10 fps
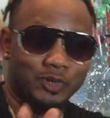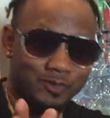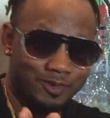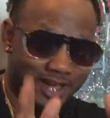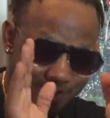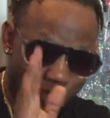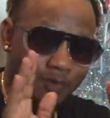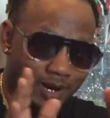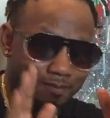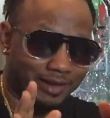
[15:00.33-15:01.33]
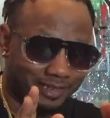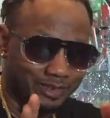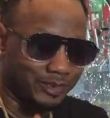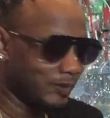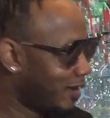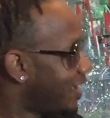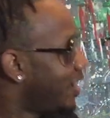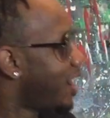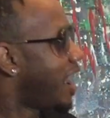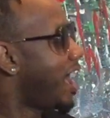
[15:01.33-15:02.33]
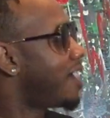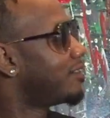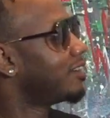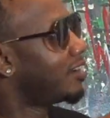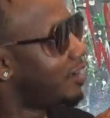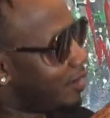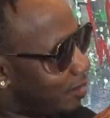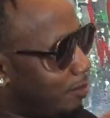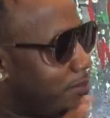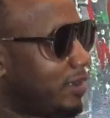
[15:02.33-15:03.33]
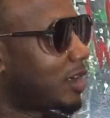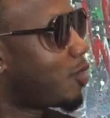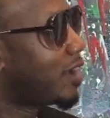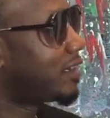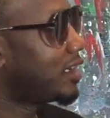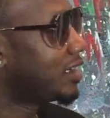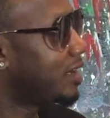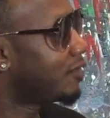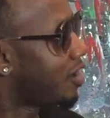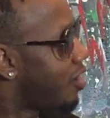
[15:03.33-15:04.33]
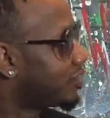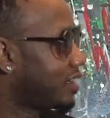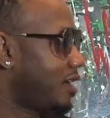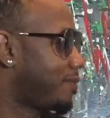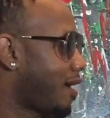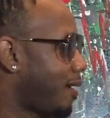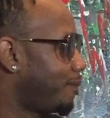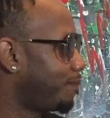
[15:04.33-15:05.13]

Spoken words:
do. Y'all know what I'm about to do. I have a bunch of questions in regards to hip hop.